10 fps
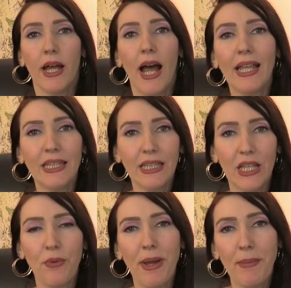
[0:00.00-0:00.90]

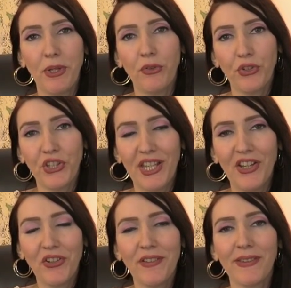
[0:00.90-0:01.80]
Hello, my beautiful
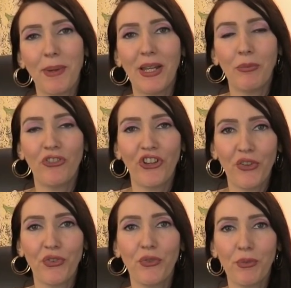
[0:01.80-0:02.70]
Leos. My name is
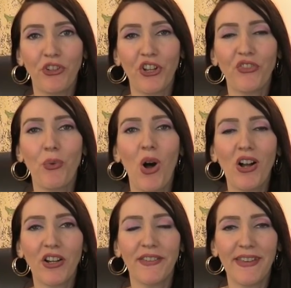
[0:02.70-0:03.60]
Jennifer from
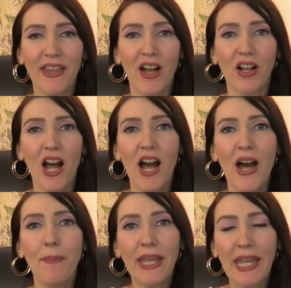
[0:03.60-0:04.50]

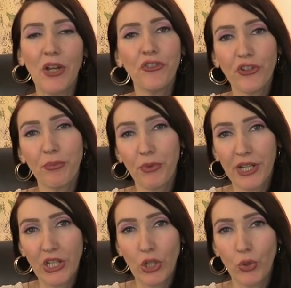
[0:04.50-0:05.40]
JenniferWalkerZen.com, here to
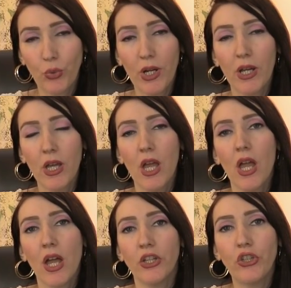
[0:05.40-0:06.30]
bring you
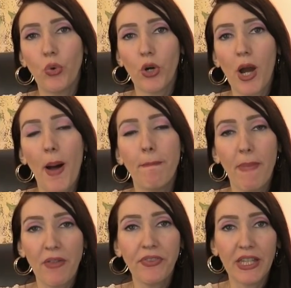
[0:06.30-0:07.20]
your
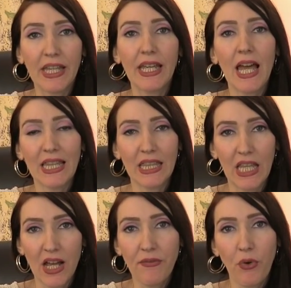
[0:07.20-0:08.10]
monthly
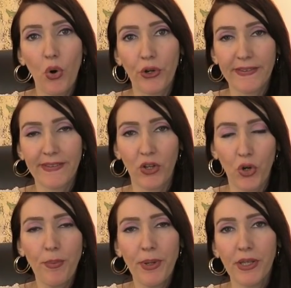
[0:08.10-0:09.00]
love
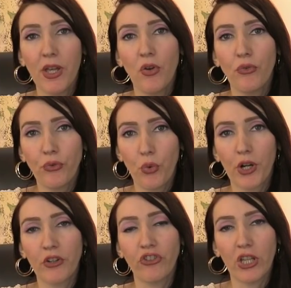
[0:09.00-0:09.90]
horoscope
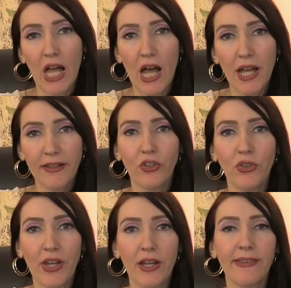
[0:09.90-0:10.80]
for July
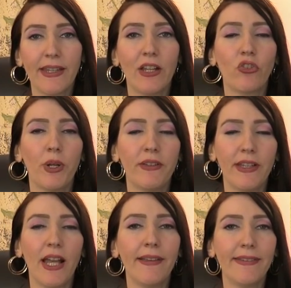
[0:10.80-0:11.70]
2020.
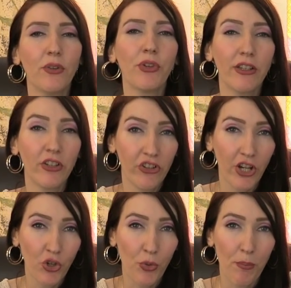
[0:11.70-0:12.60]
Guys, don't forget to
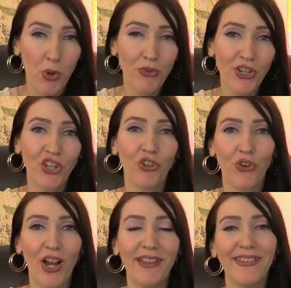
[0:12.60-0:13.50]
check your moon, your
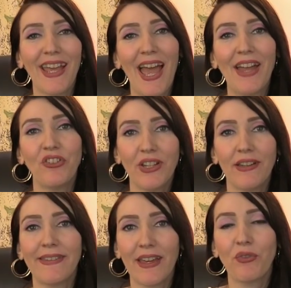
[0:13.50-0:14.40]
rising, and your Venus
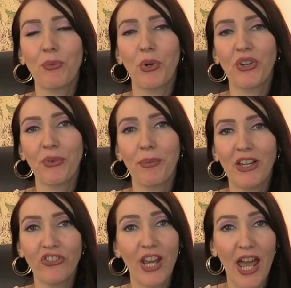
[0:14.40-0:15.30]
sign for more
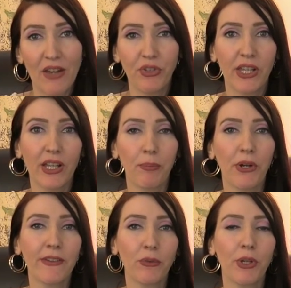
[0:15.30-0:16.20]
information. And if you'd like a
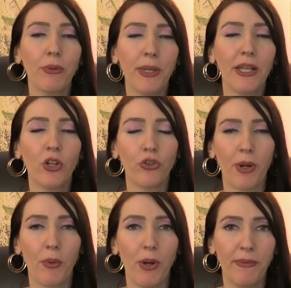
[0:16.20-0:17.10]
personal read with me, go to my
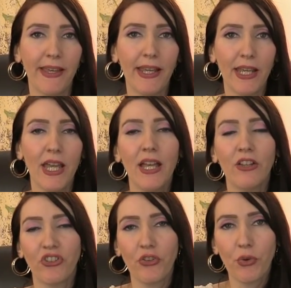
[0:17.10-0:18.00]
website,
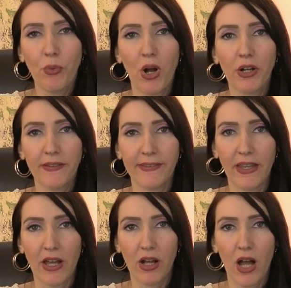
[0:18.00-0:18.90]

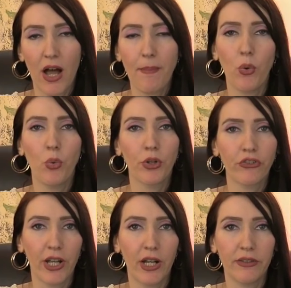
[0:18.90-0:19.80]
JenniferWalkerZen.com, or
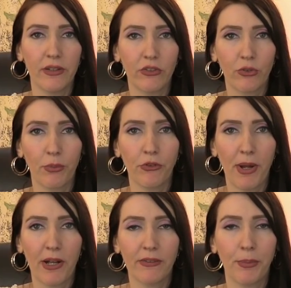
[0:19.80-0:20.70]
check out the description
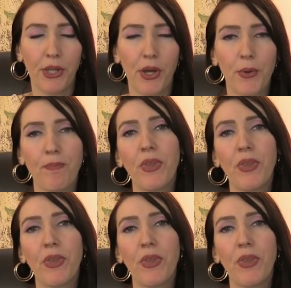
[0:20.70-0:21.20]
box below.